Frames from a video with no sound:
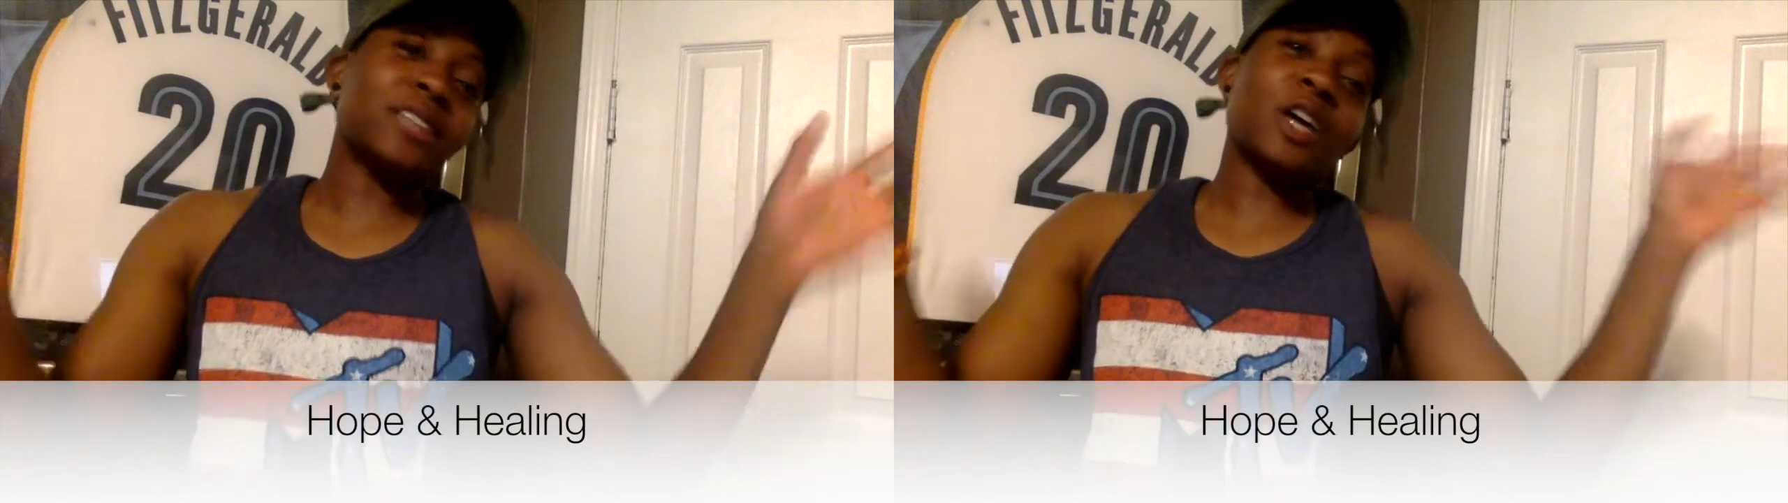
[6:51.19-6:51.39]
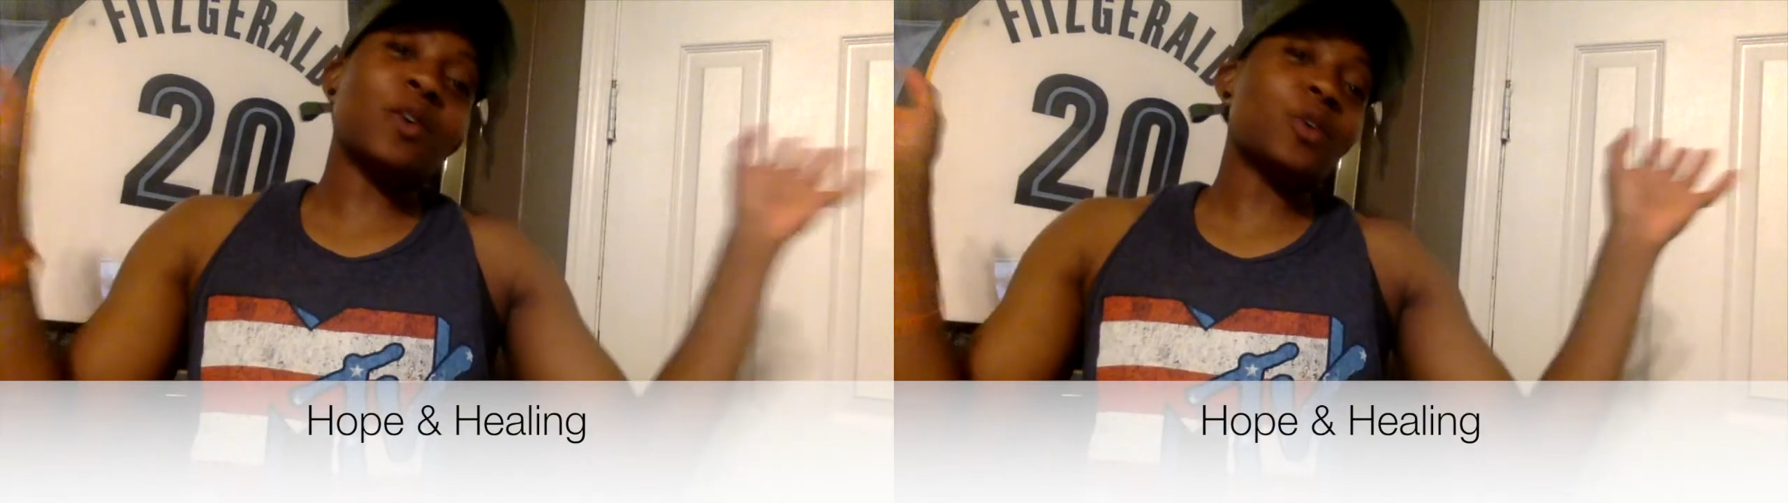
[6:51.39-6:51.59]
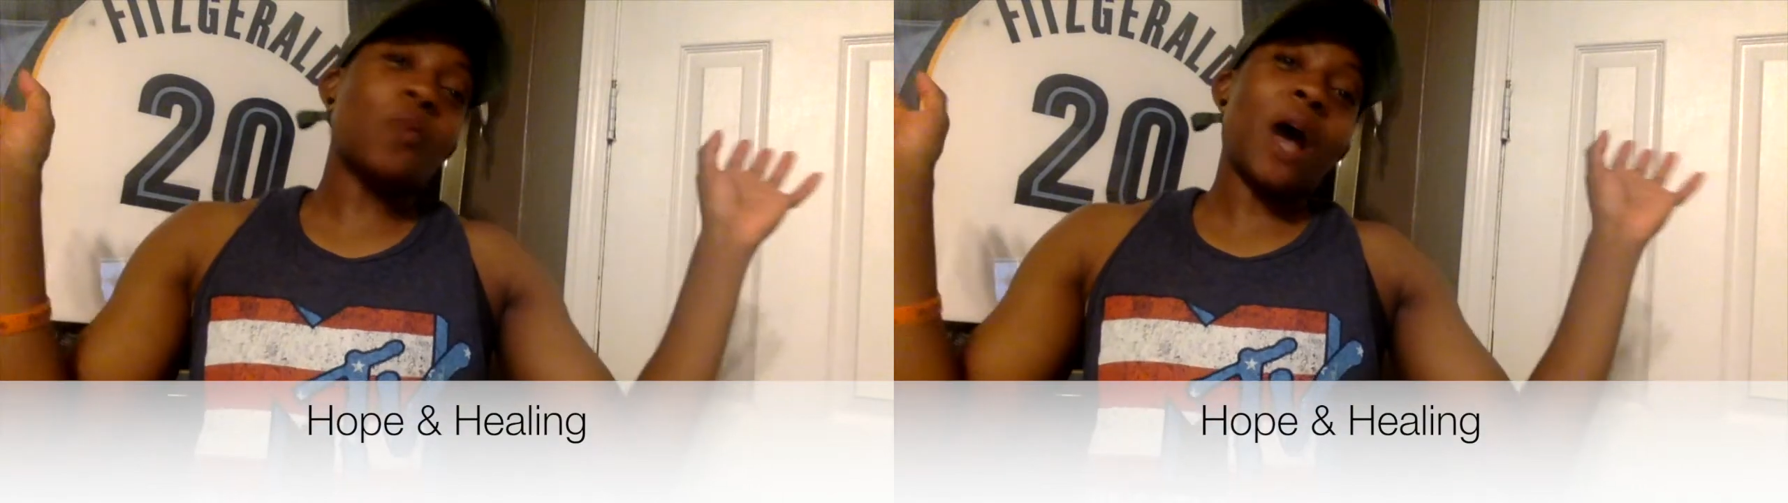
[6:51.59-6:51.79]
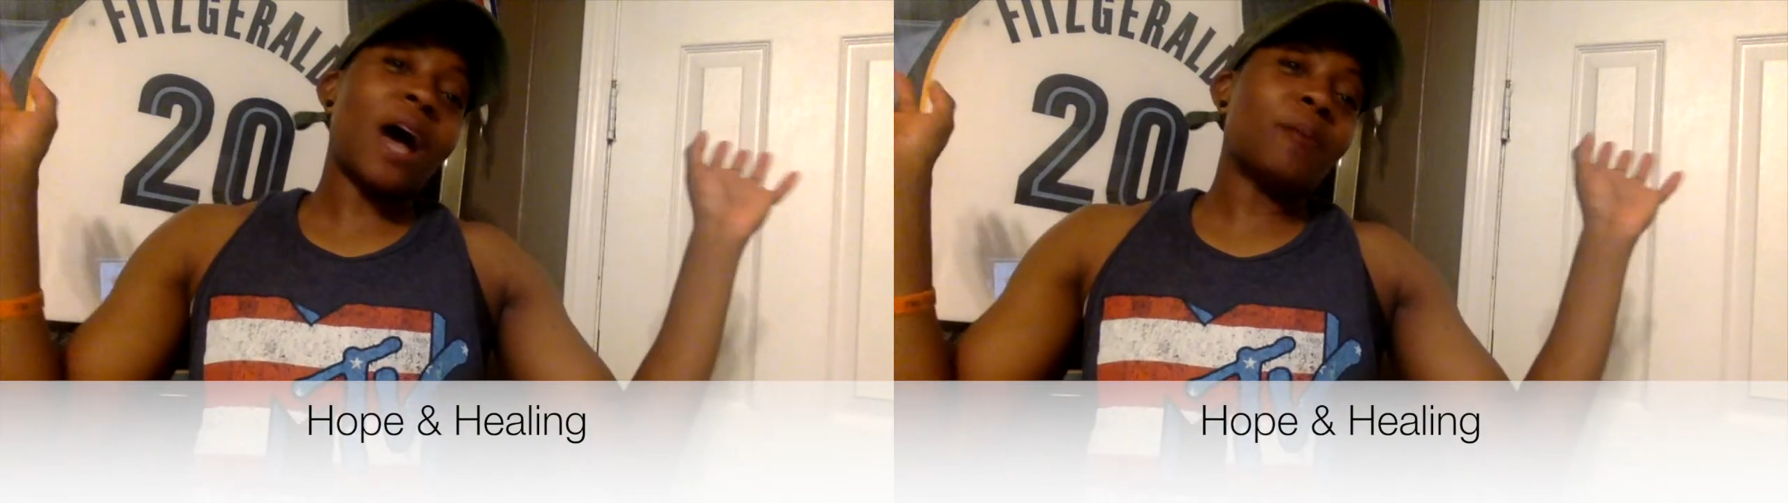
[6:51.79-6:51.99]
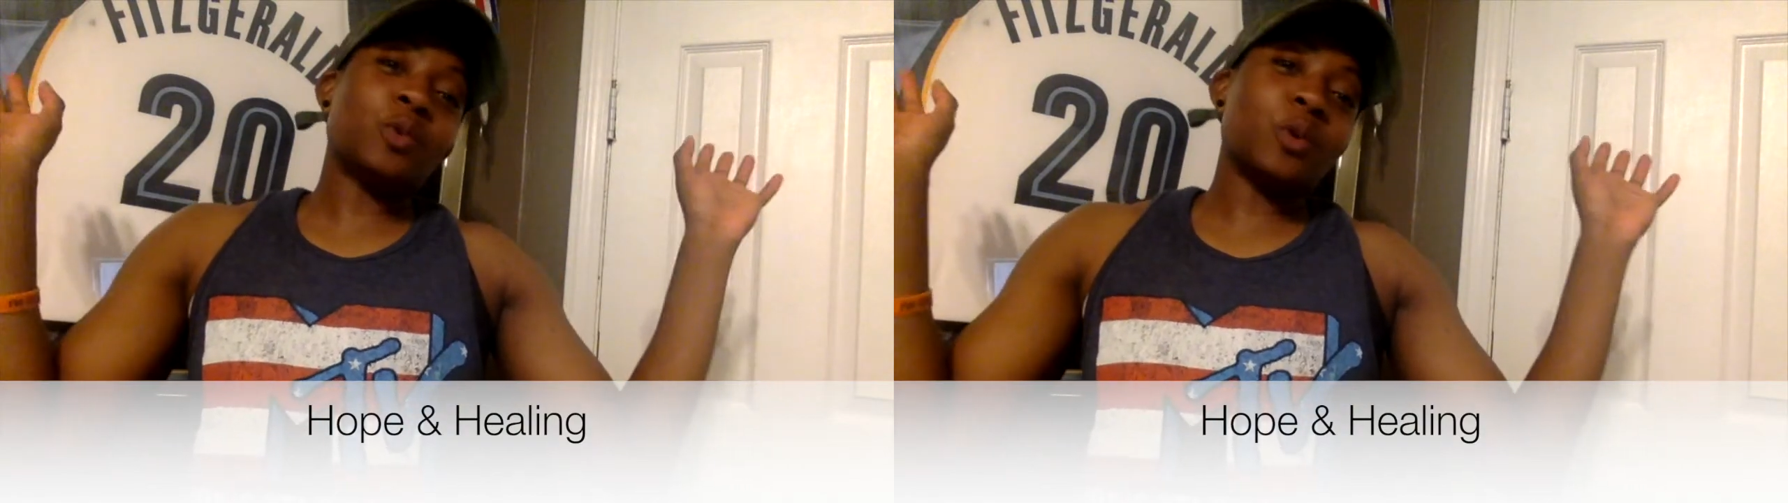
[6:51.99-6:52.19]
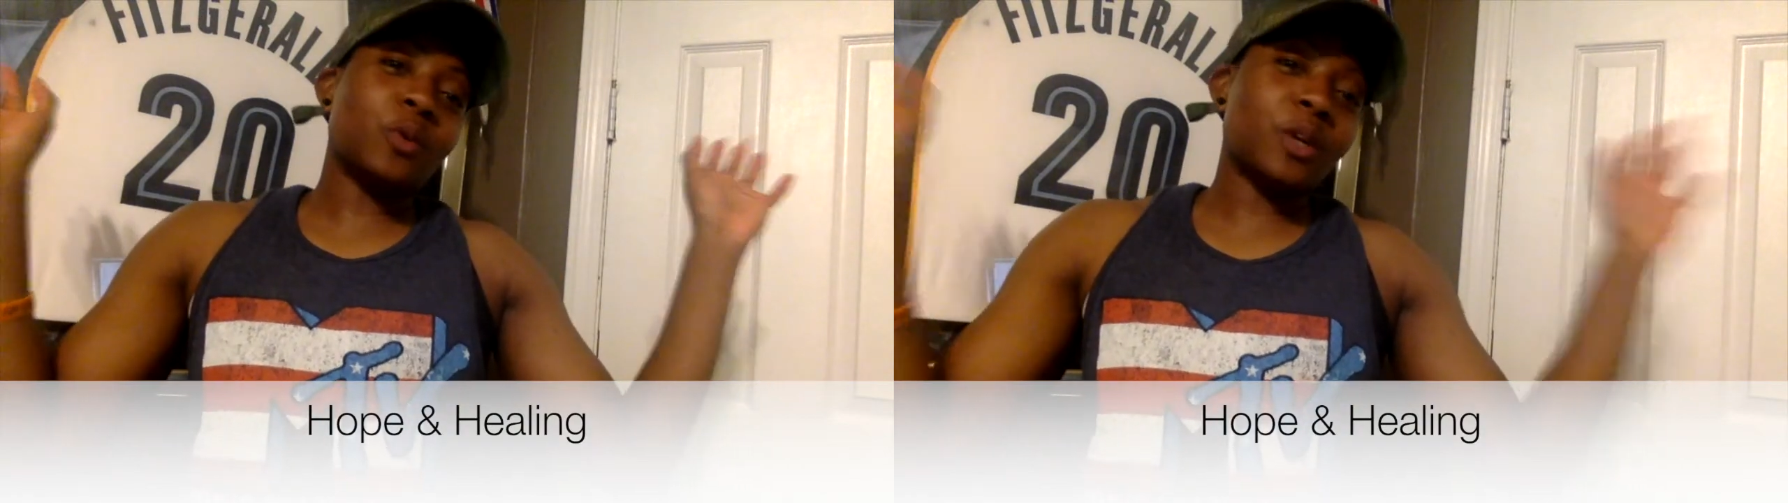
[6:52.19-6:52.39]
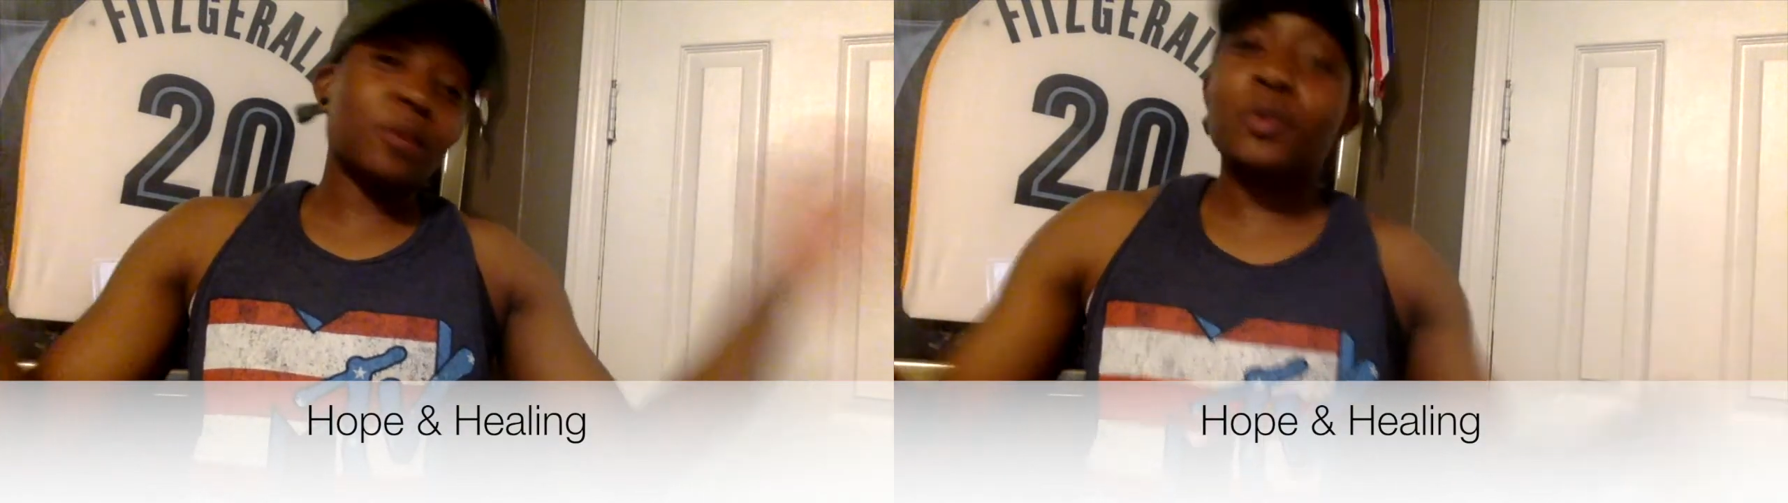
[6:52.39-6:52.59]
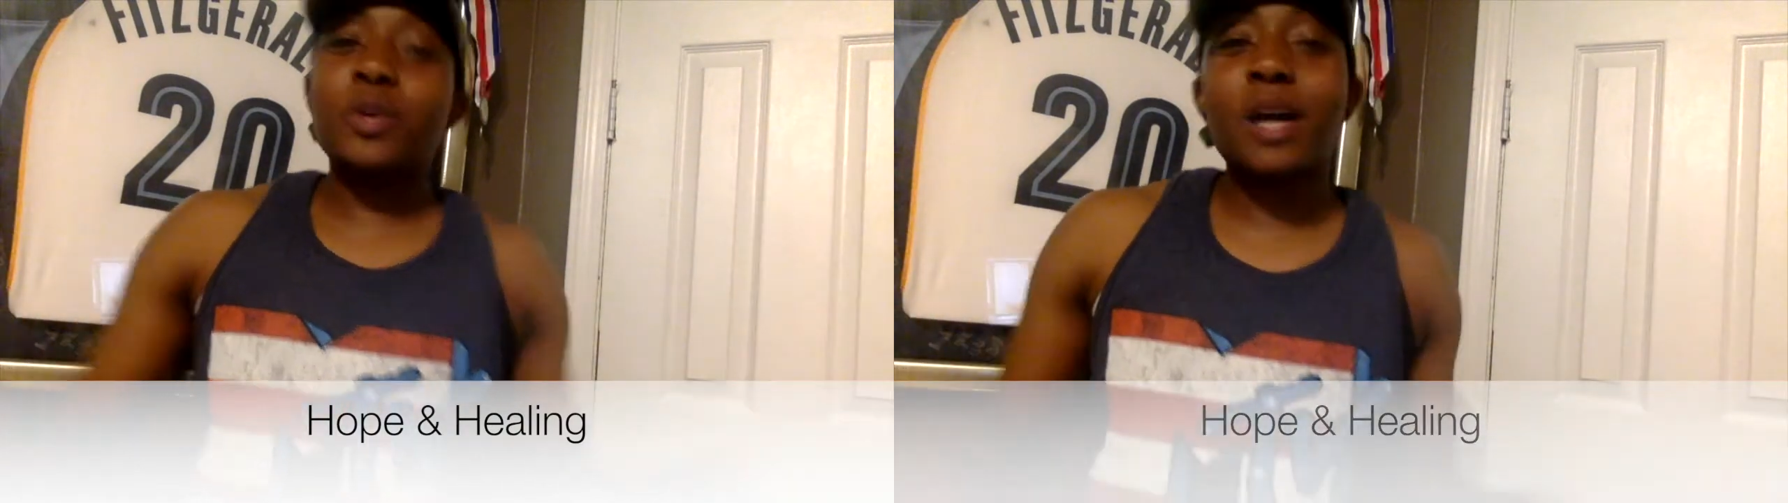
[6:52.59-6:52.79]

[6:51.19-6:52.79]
I don't know why I'm doing what I'm doing.